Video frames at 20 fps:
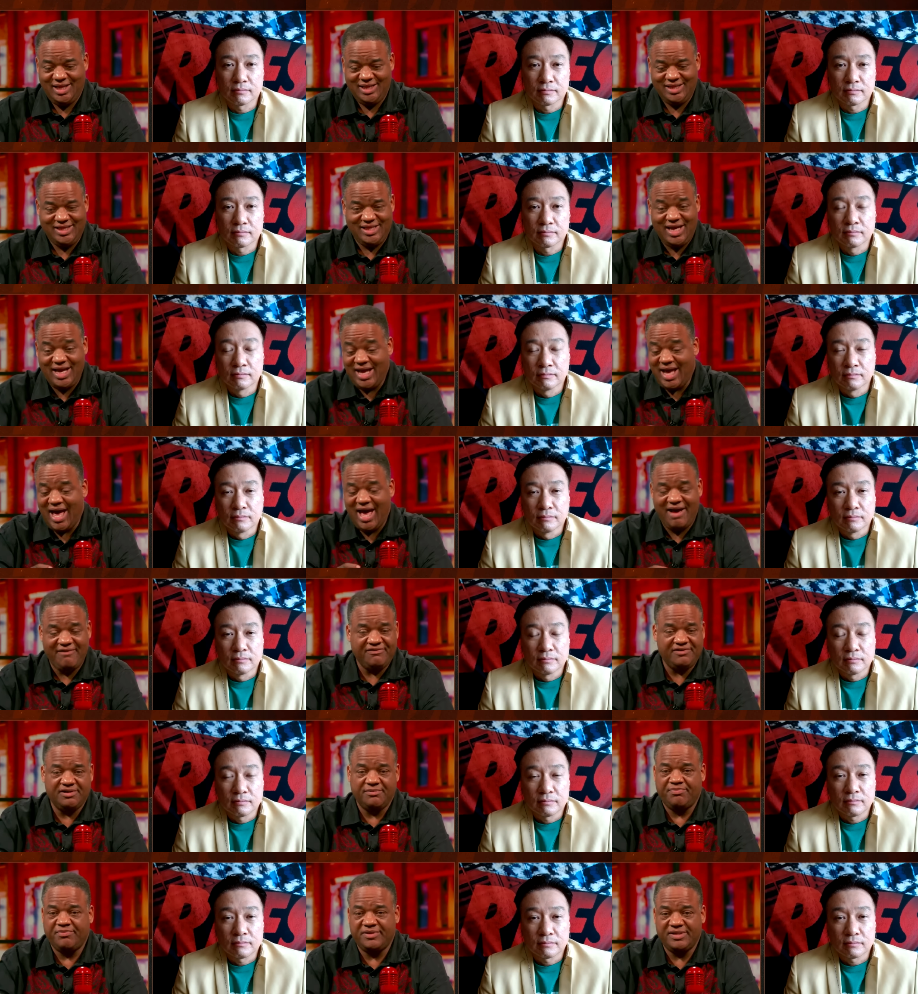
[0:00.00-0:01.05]
Speaker 1: they
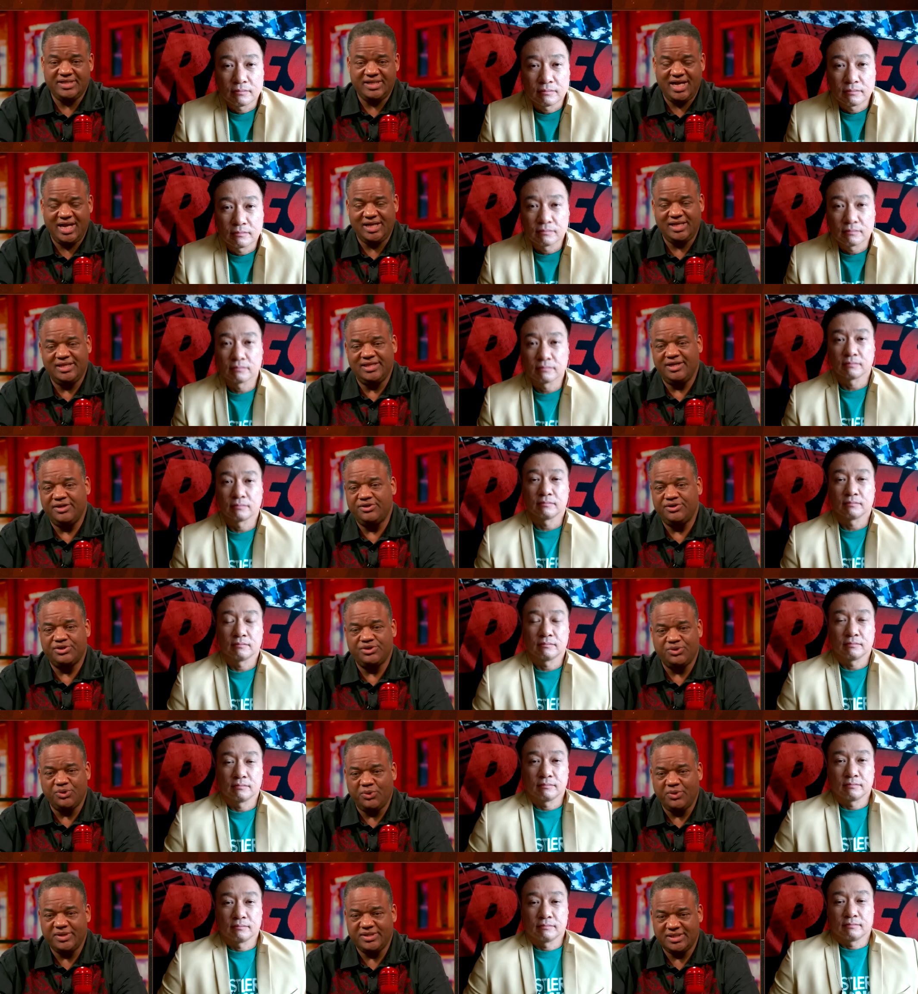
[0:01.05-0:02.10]
have to protect their
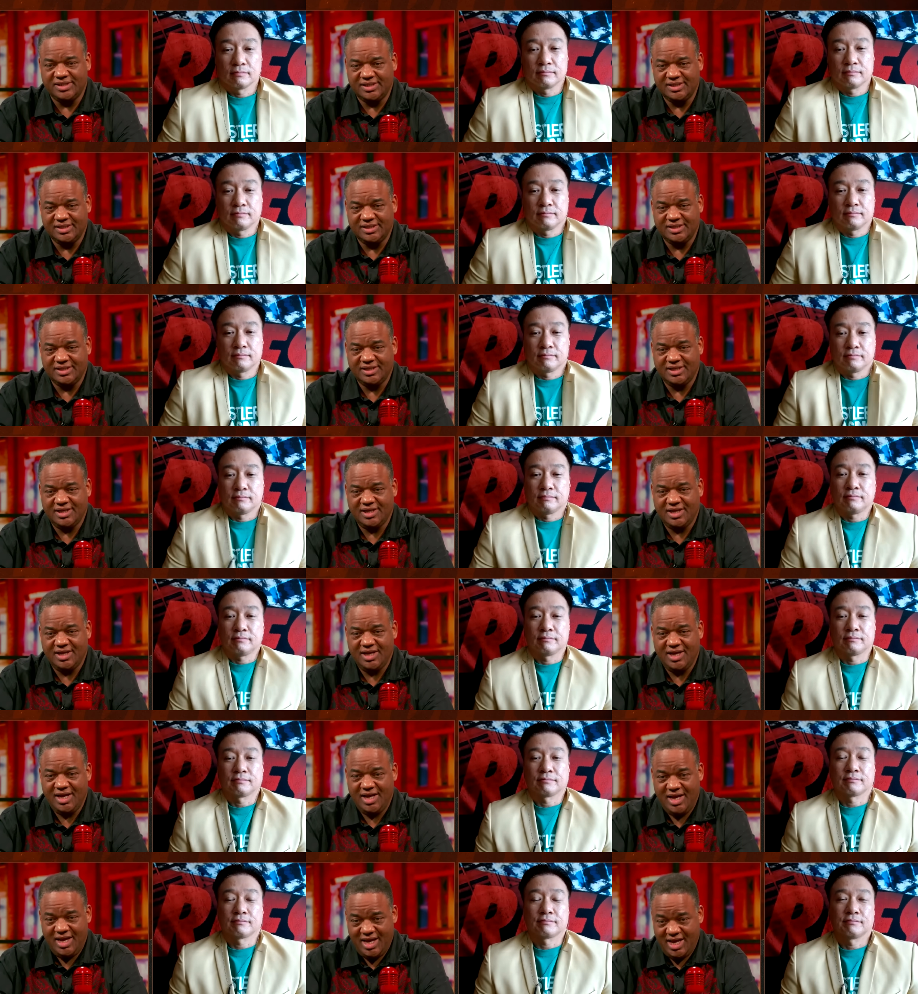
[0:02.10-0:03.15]
sources.
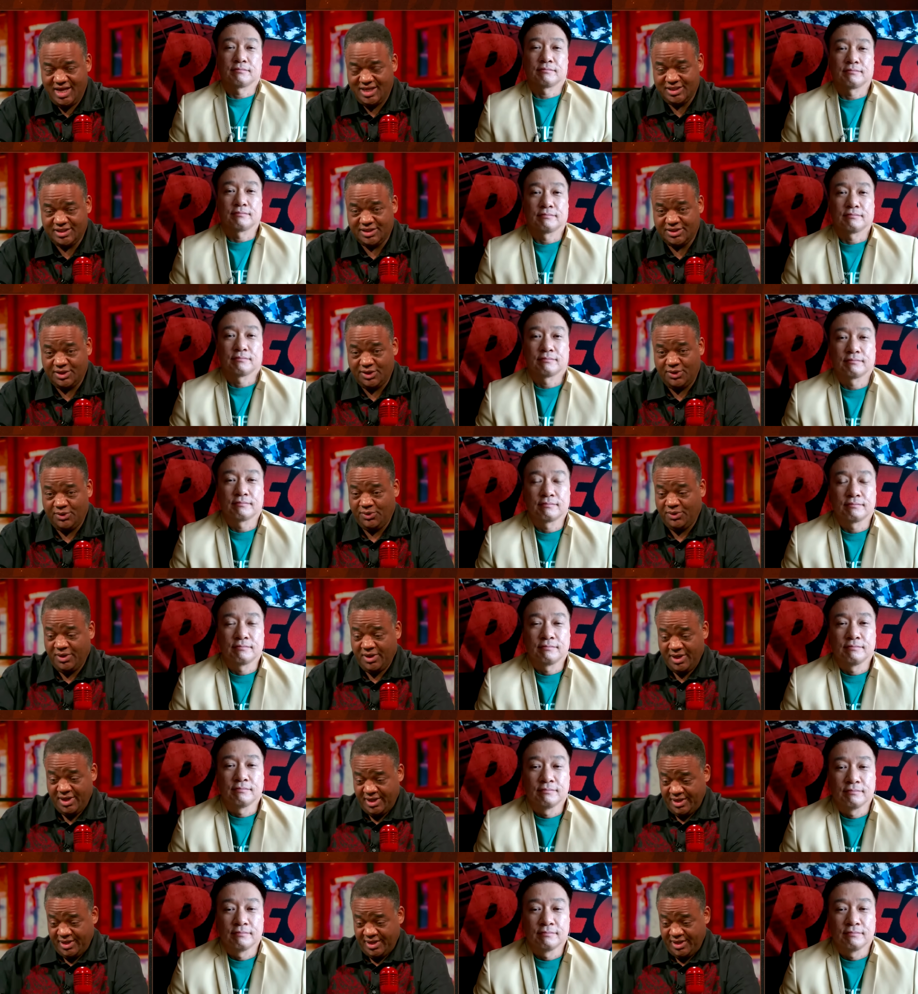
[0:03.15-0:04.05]
And so